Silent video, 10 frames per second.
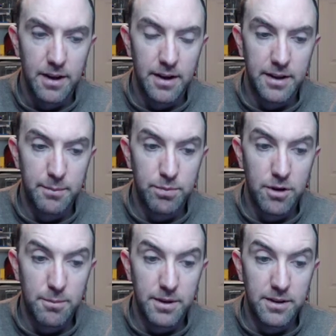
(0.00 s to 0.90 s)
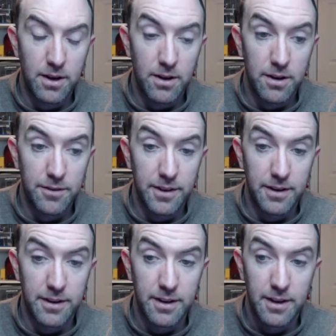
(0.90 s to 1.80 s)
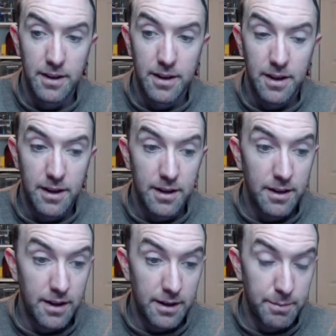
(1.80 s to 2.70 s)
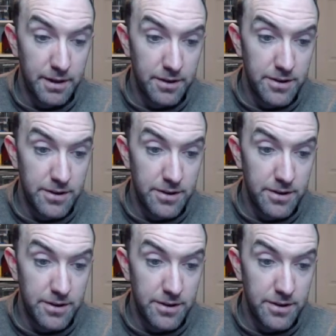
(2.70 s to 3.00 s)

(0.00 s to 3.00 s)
I can probably call it that at about